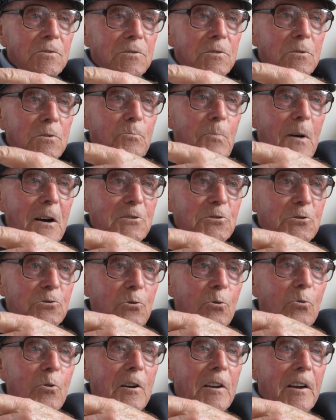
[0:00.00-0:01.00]
to
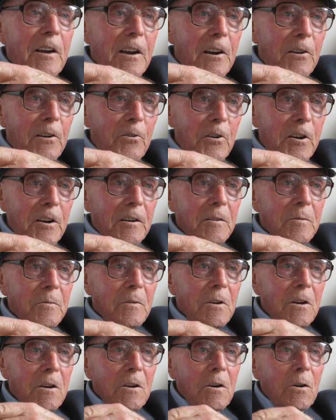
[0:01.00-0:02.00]
Bastogne area
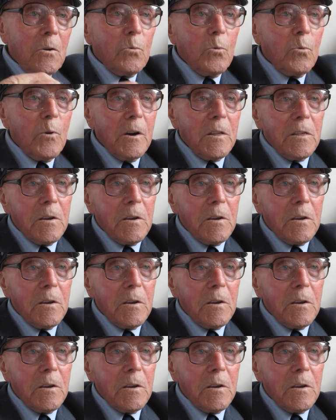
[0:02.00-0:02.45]
where